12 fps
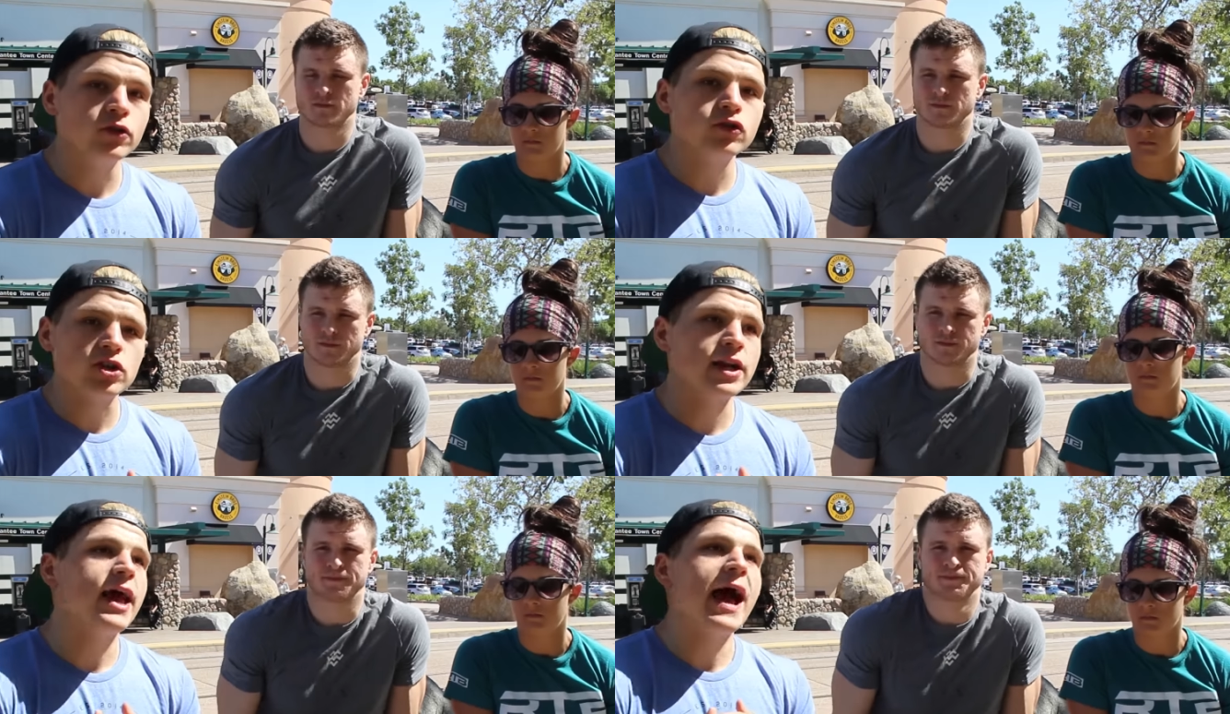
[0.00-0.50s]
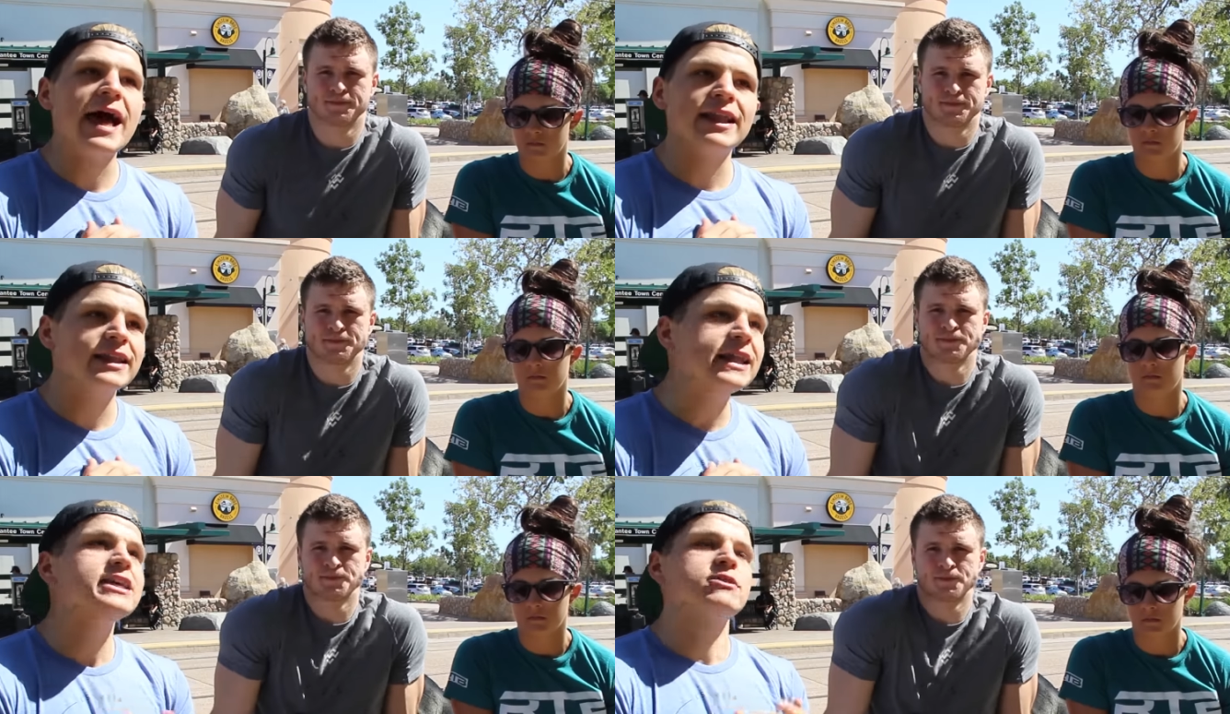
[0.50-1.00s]
Speaker 1: You should
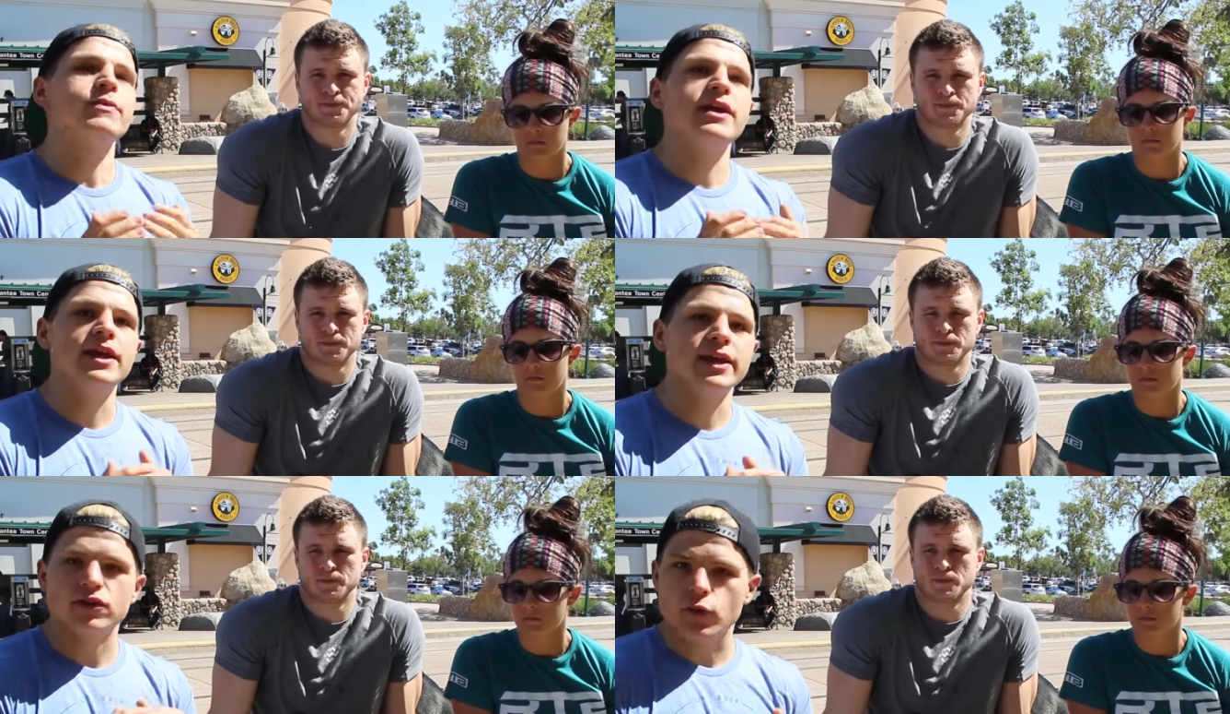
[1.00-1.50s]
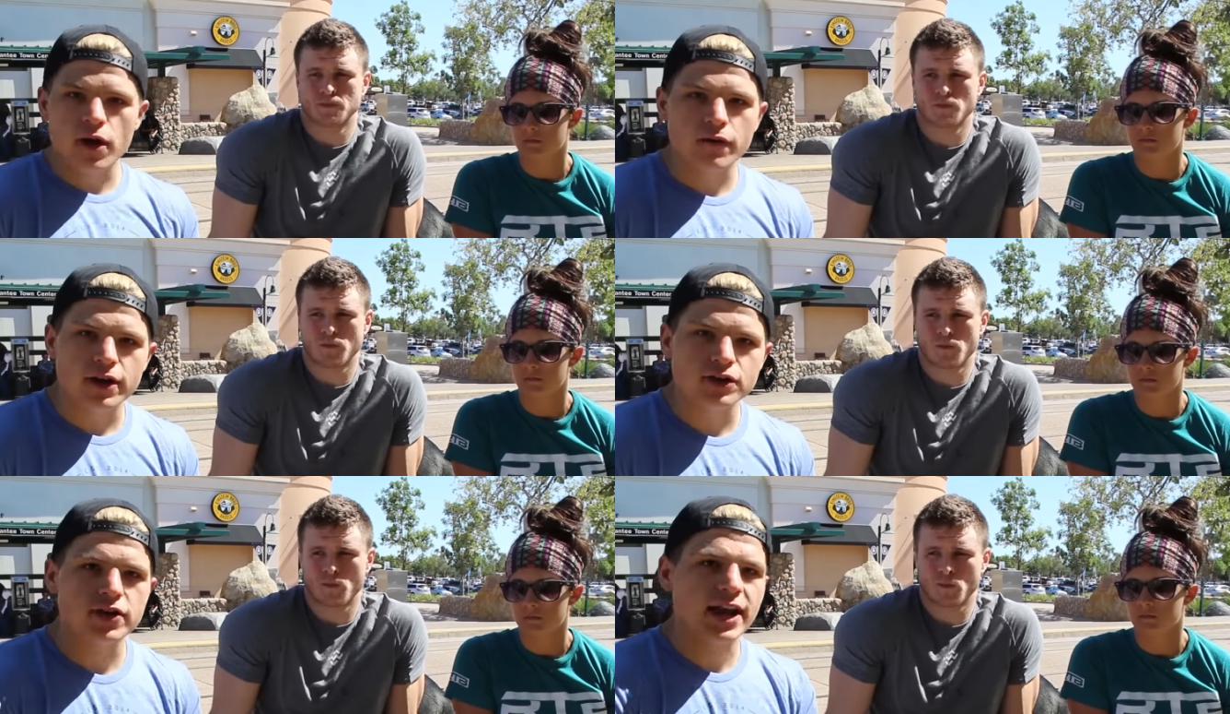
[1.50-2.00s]
at least be eating
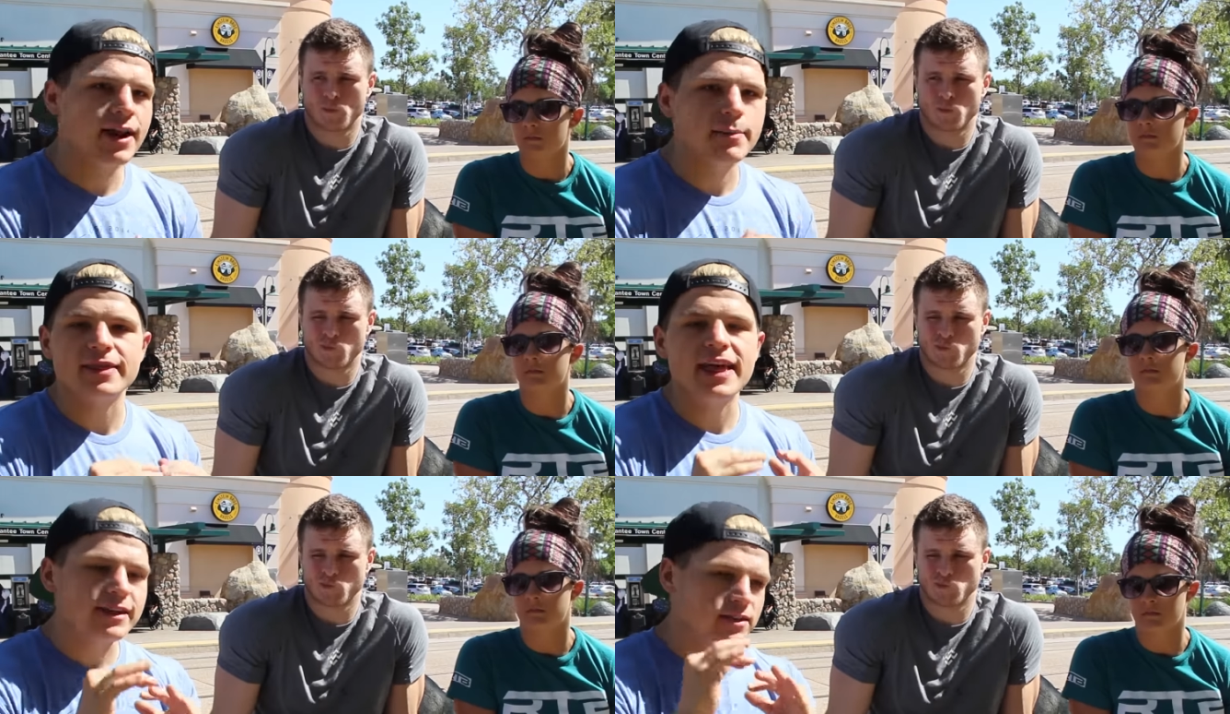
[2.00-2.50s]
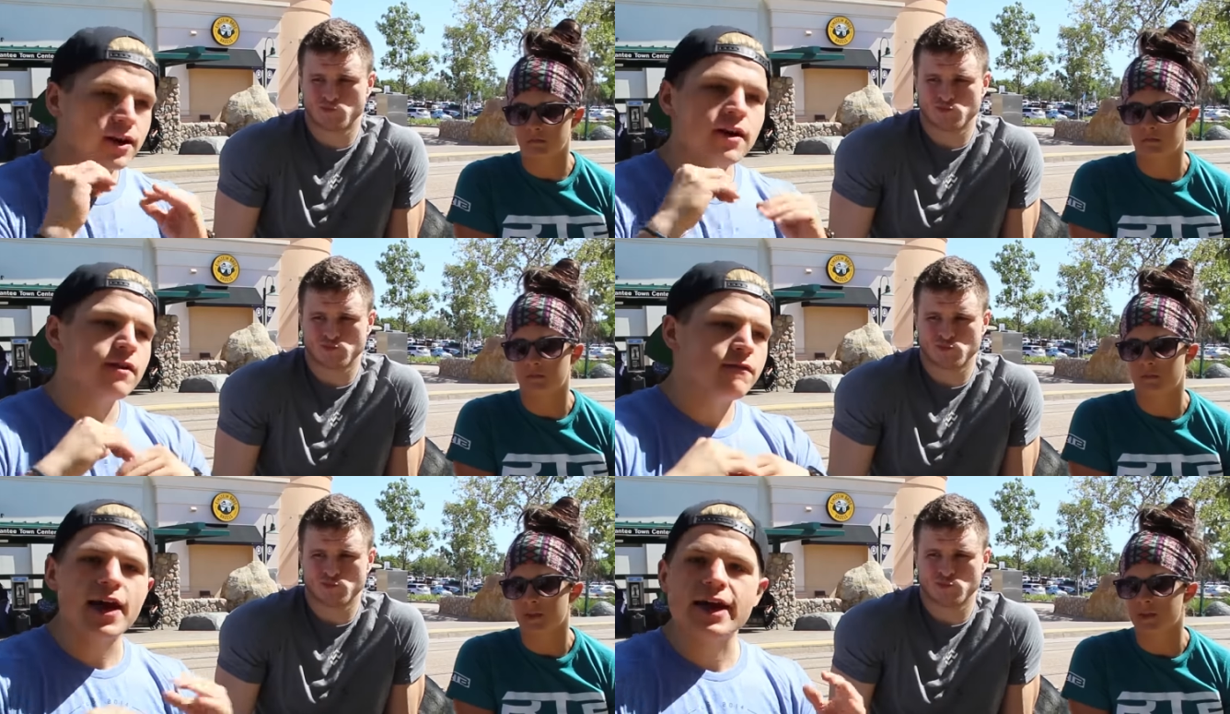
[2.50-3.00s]
1,200, and I mean that
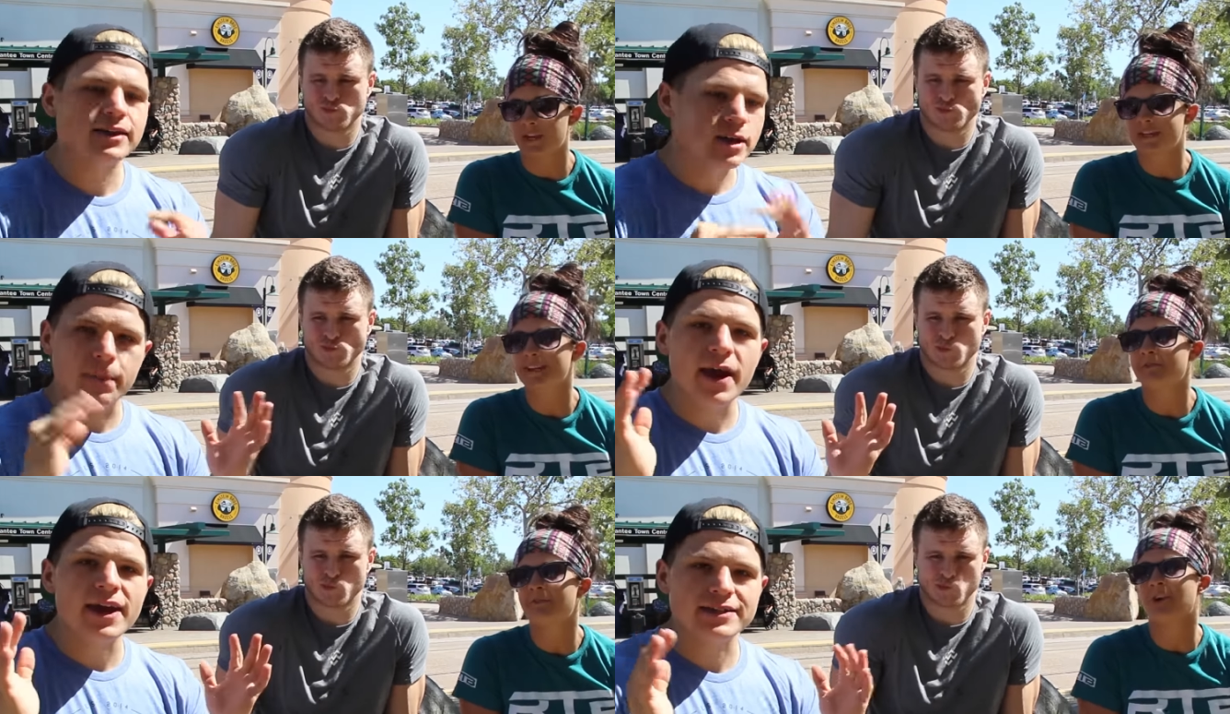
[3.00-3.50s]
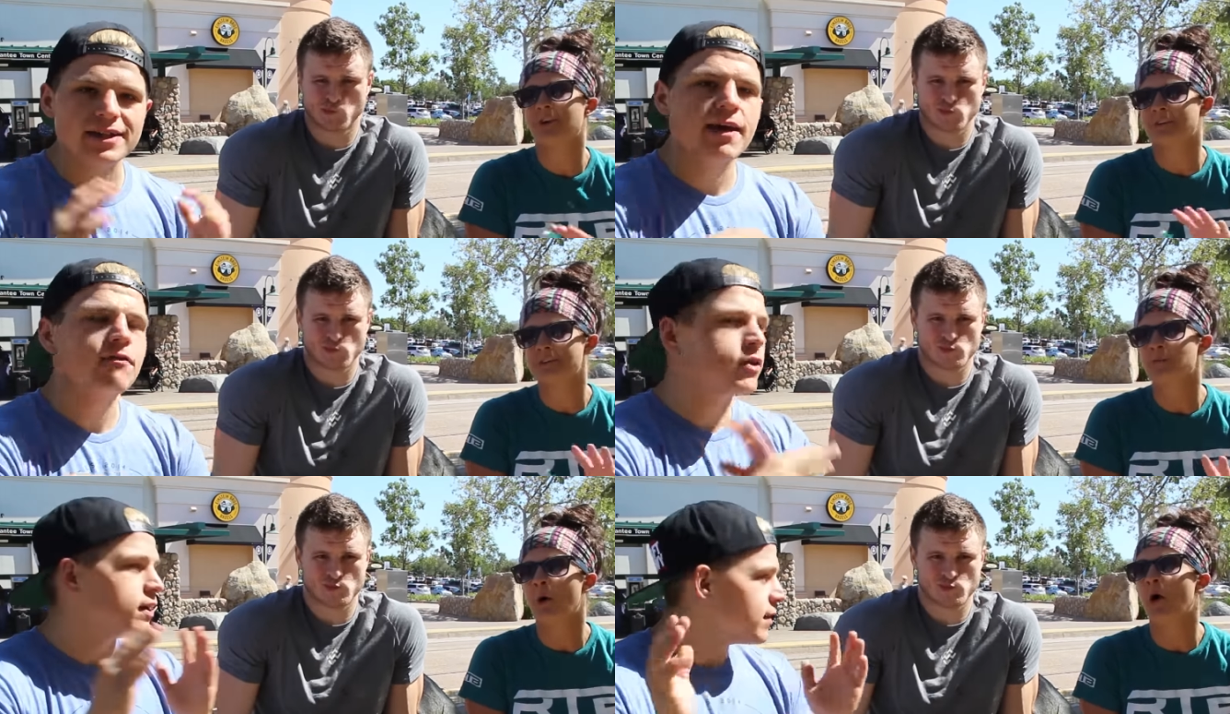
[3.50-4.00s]
depends. If you're
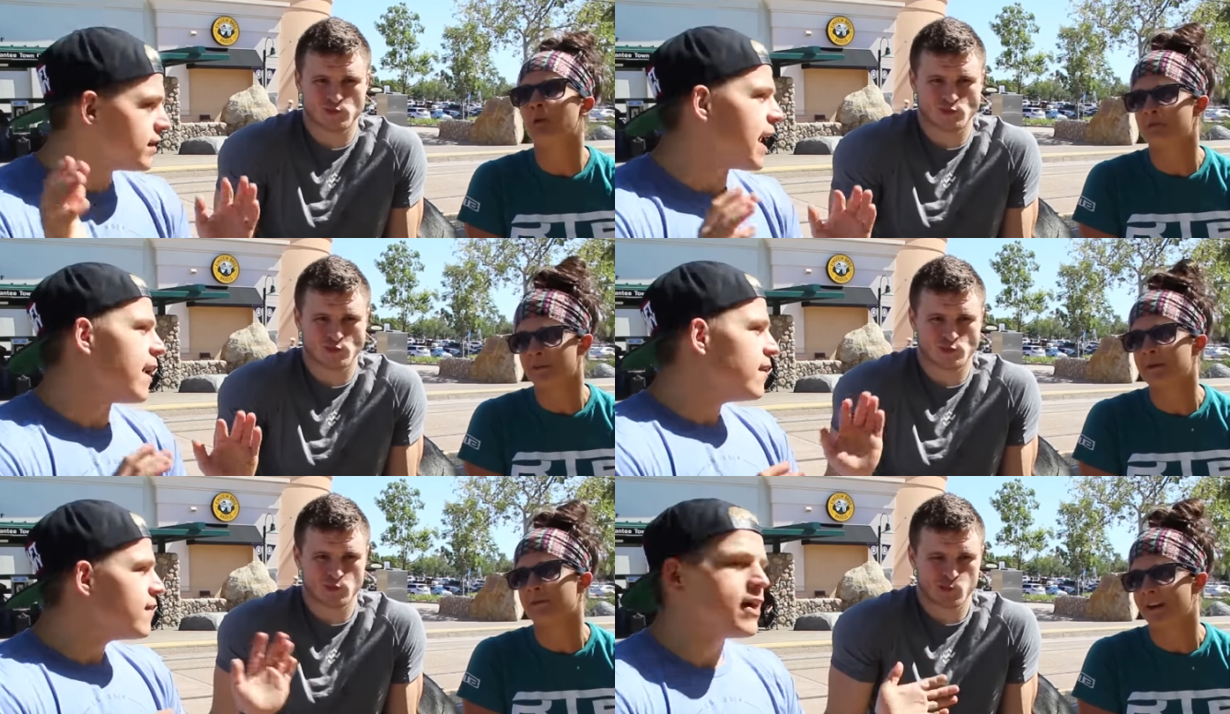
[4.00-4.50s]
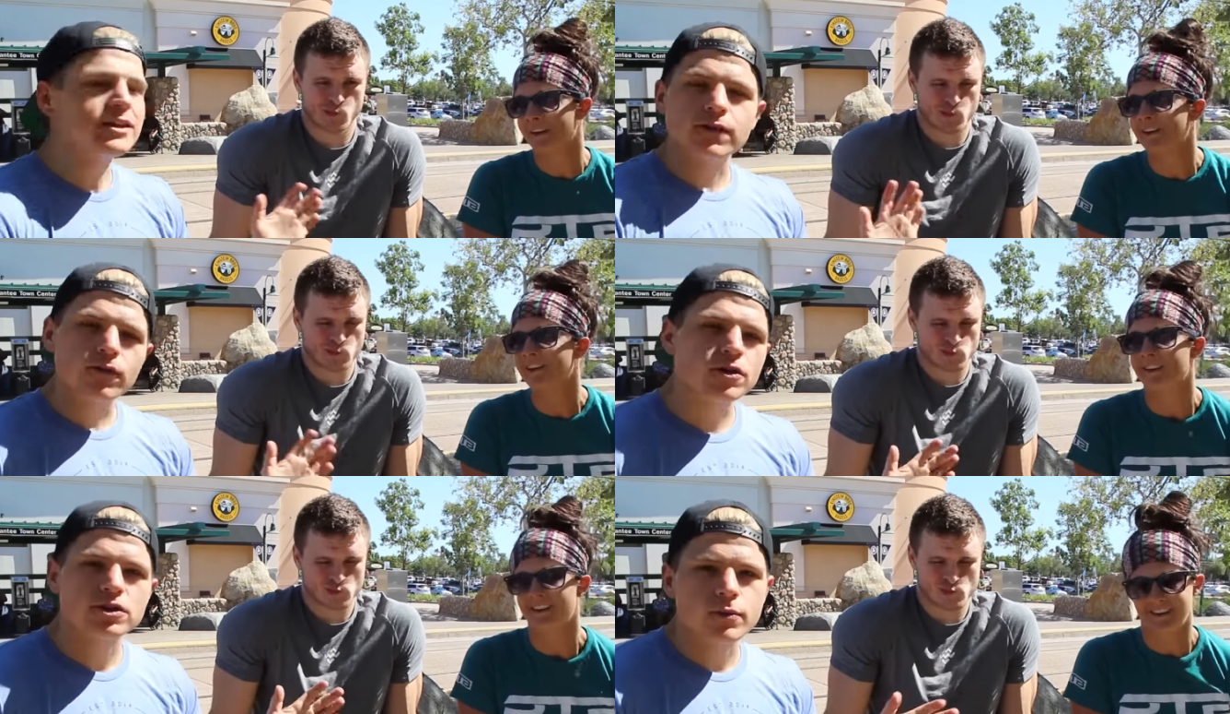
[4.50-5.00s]
a small female. That's
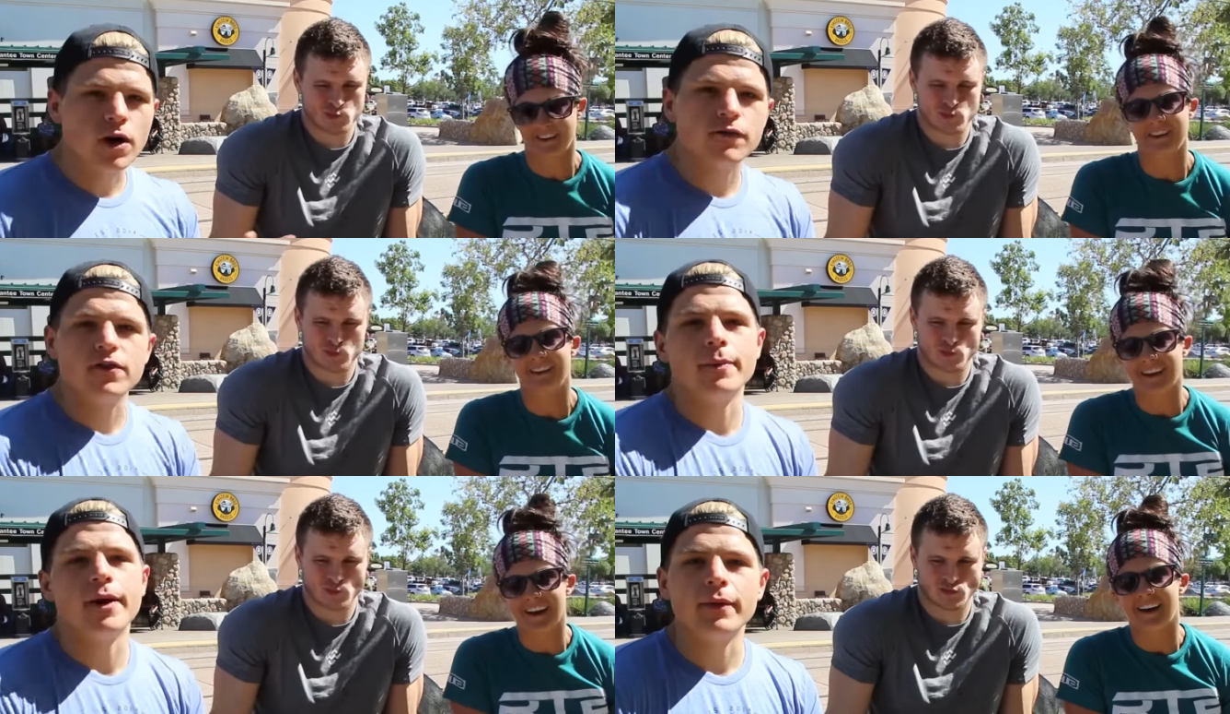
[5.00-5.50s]
if you're a small female.